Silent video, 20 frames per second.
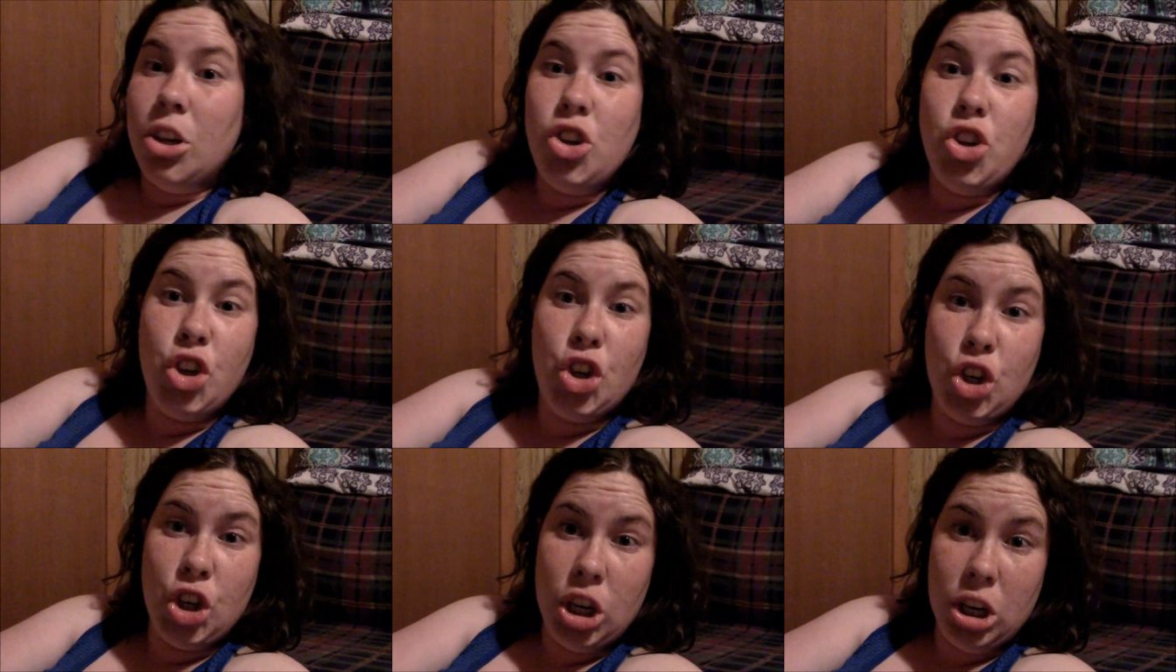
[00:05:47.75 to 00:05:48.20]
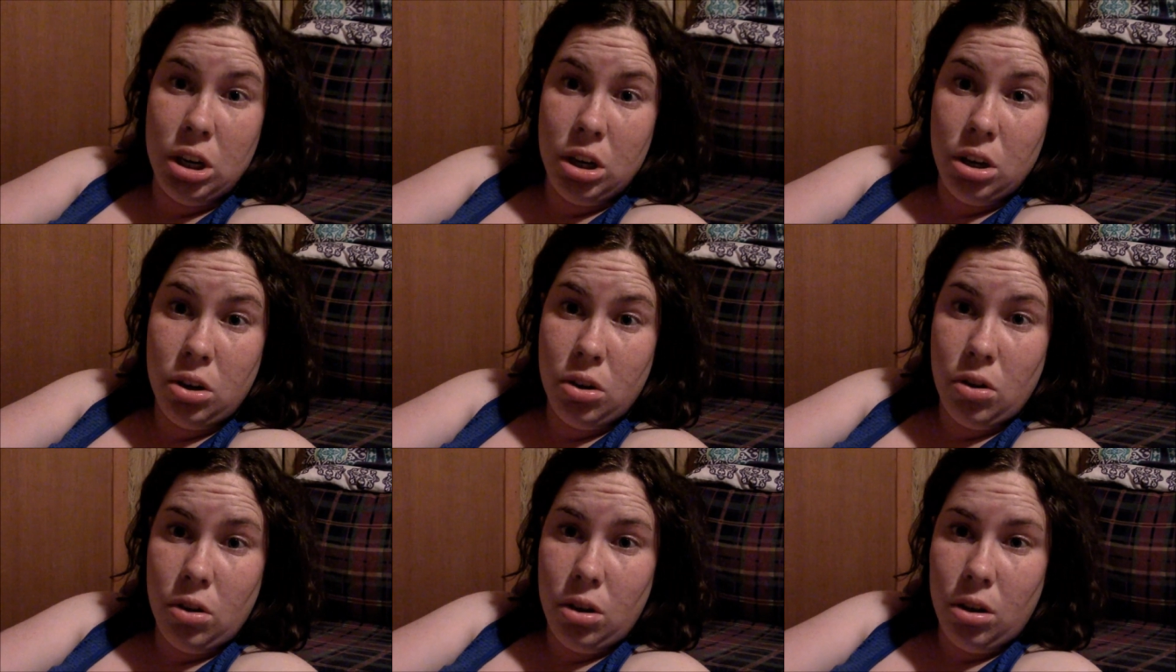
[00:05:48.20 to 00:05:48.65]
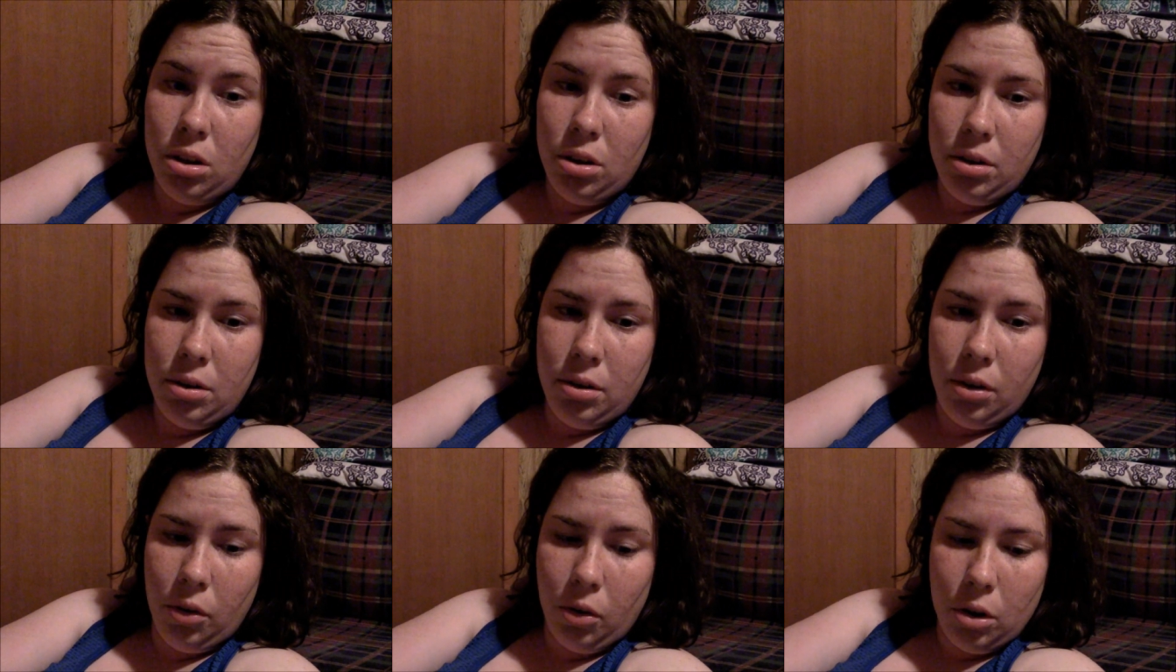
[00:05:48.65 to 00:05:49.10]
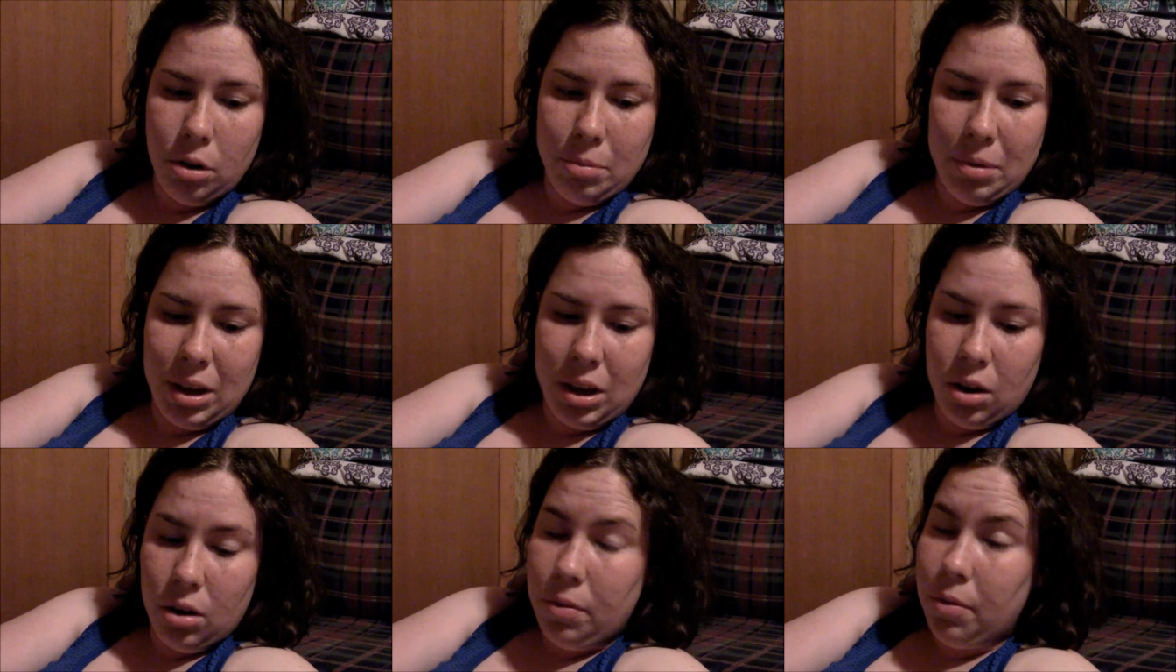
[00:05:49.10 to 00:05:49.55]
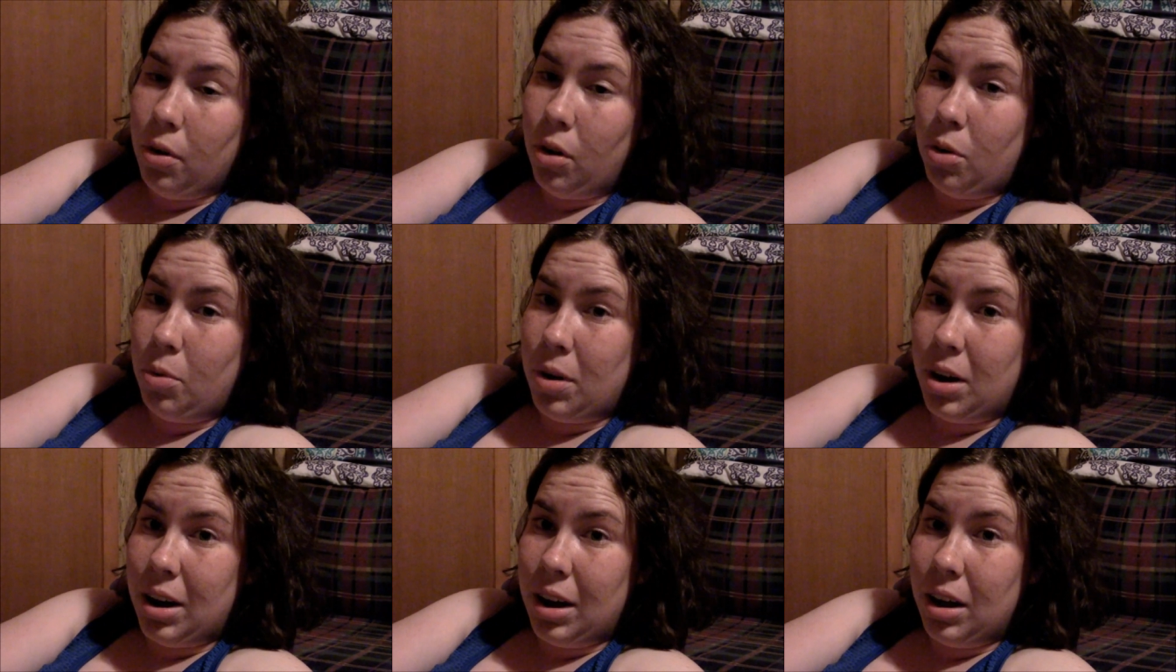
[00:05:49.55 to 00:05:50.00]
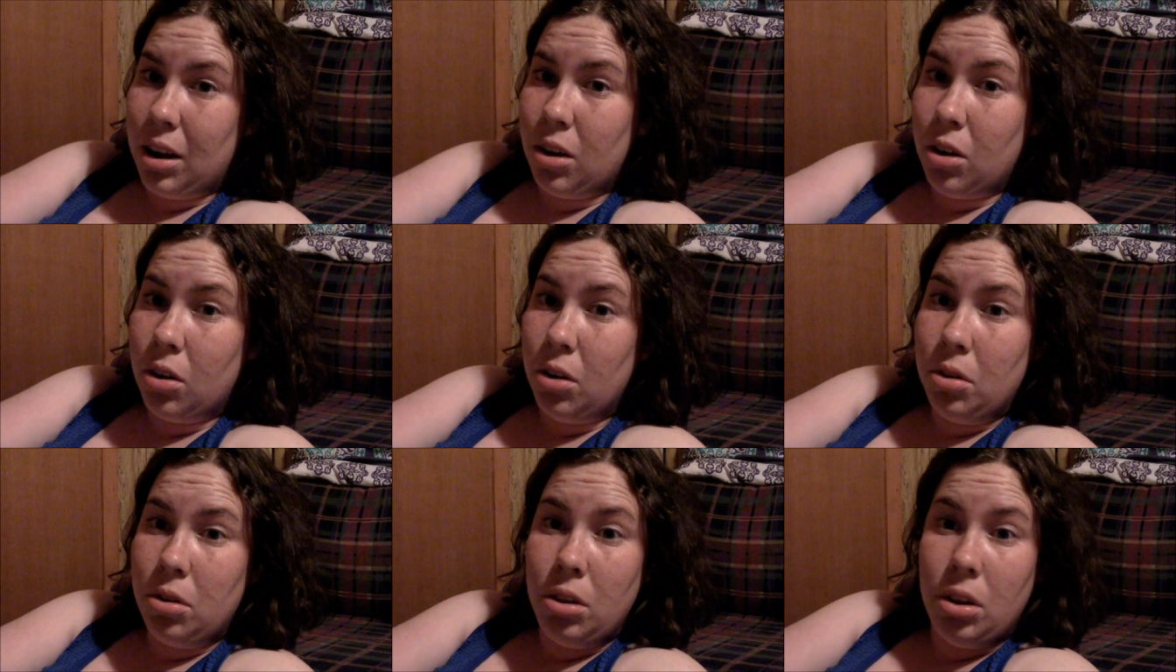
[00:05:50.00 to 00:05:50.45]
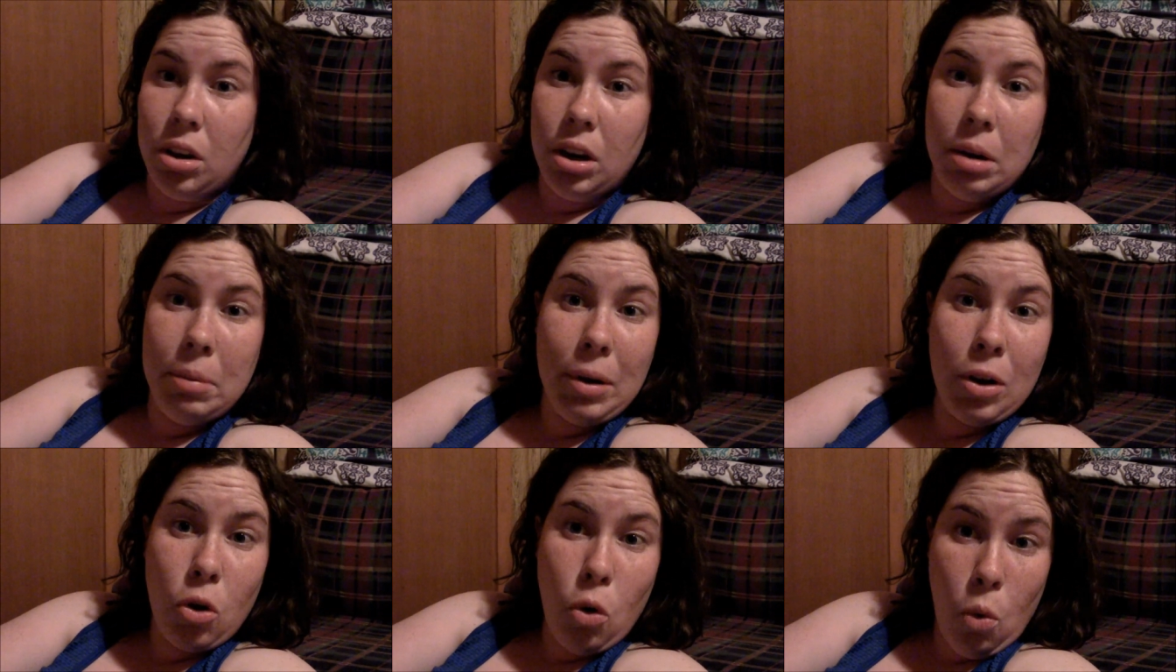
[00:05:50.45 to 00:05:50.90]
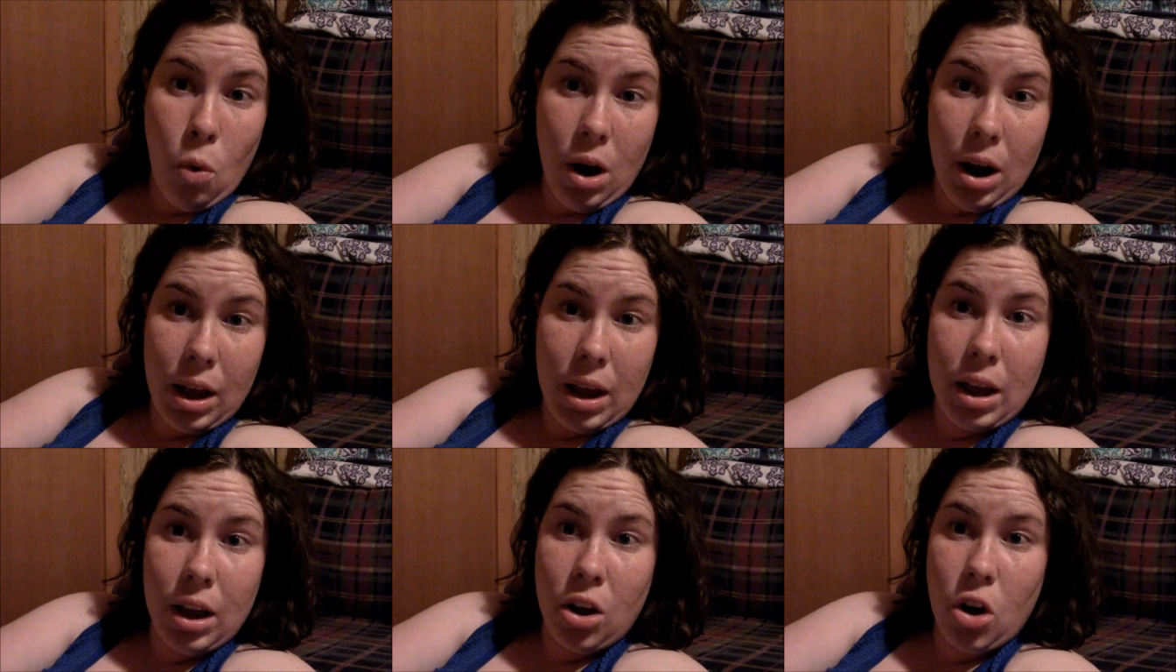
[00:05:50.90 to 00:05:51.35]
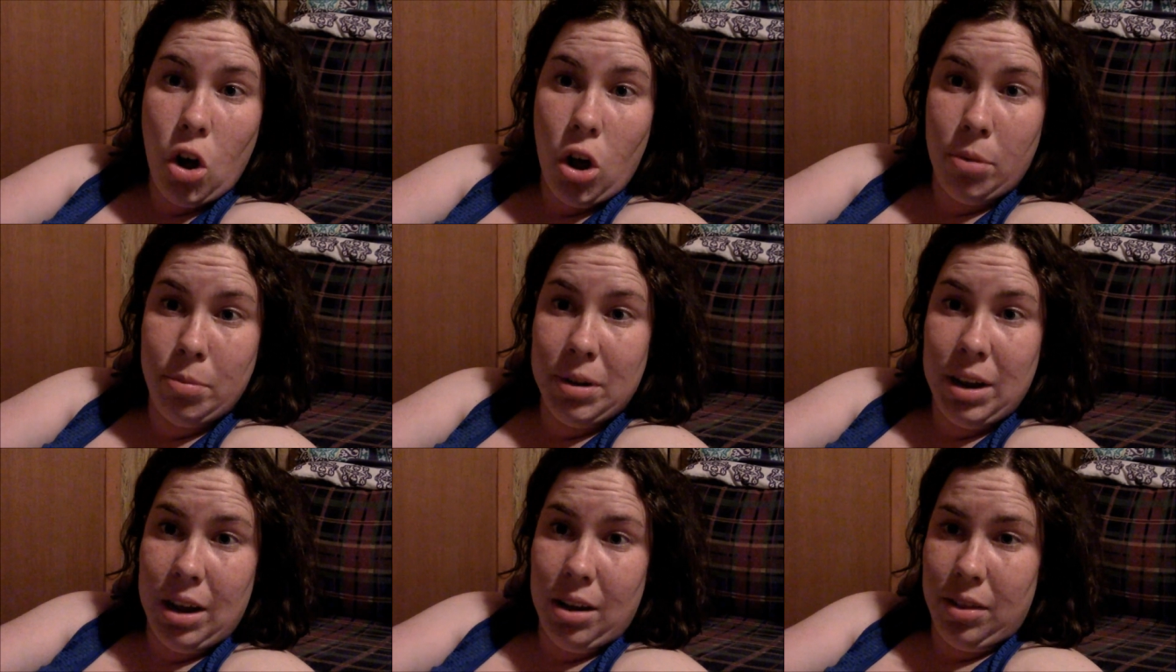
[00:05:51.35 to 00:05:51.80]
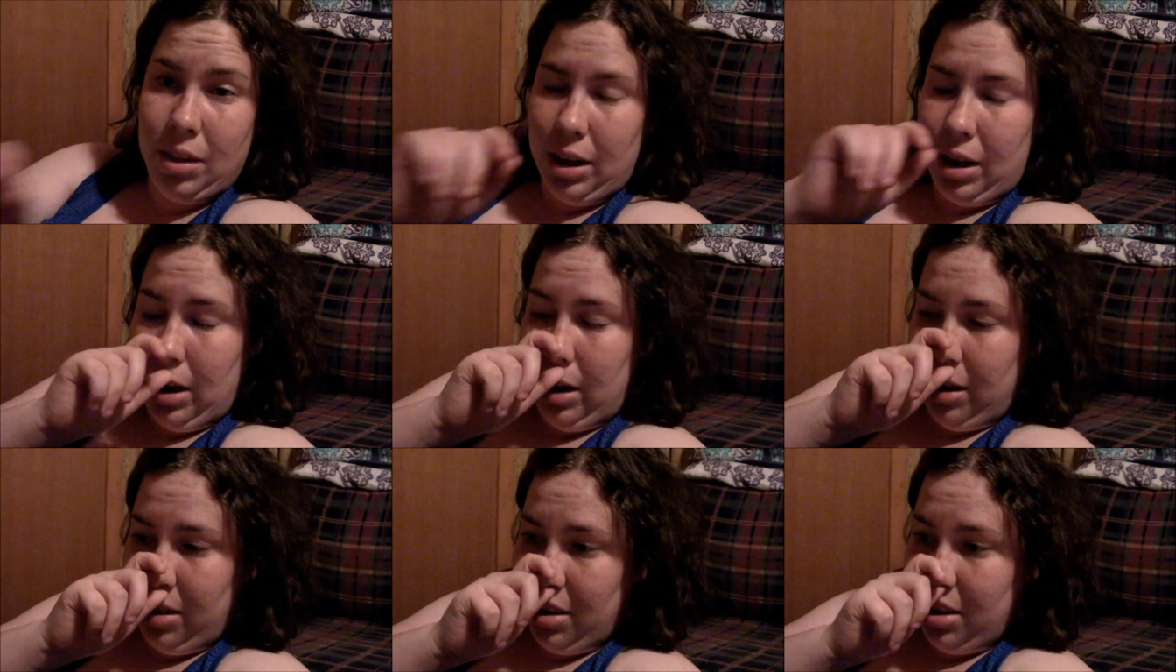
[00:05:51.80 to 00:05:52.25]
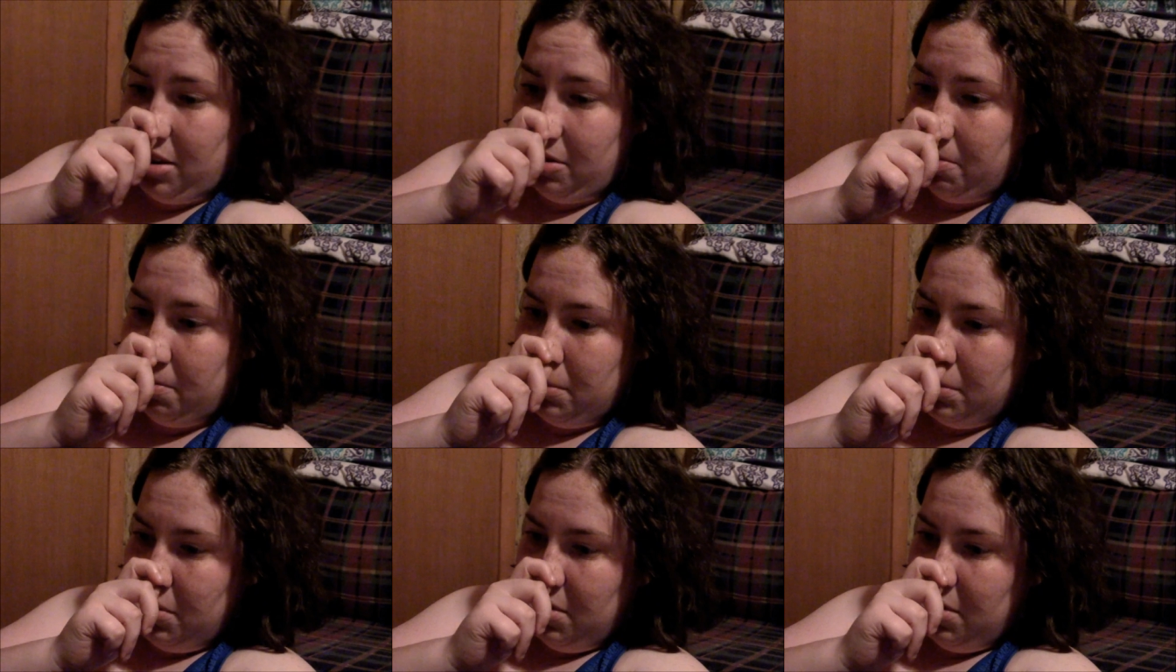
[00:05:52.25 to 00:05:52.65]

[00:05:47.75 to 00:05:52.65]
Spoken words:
chill, you're going to be here for a while, you need to be quiet, calm down, that kind of thing.